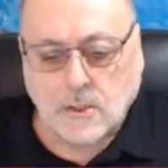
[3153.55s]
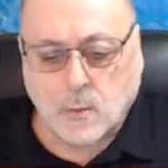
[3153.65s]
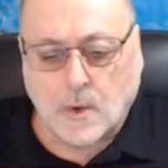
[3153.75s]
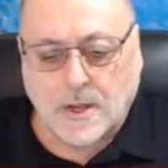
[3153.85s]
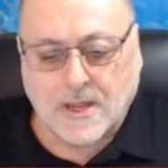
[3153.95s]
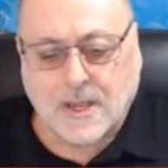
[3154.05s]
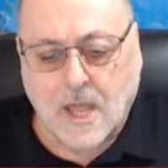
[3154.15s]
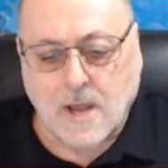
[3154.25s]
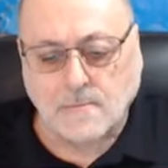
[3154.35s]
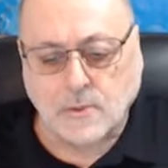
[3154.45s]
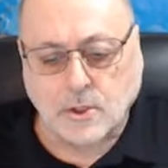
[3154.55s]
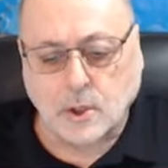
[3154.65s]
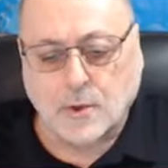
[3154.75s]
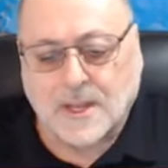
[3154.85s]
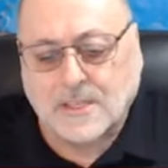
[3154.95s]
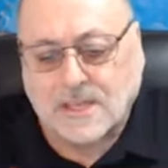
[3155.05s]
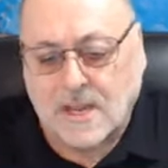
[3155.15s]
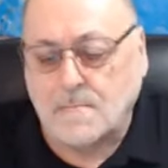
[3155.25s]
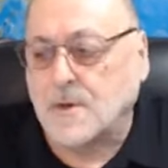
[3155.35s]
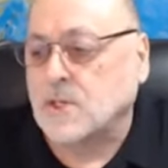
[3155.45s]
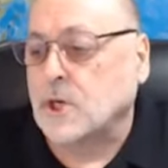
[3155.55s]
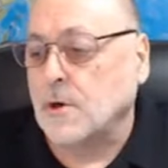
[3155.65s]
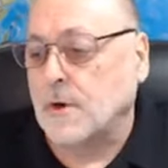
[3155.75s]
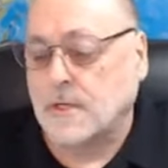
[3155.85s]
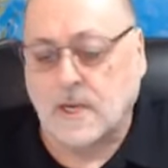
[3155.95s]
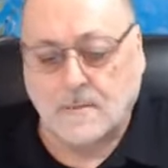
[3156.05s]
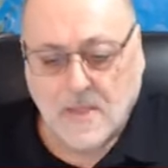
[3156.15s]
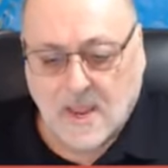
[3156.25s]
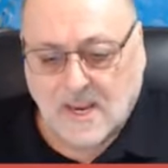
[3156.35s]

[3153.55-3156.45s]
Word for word: is when it comes to its immaturity,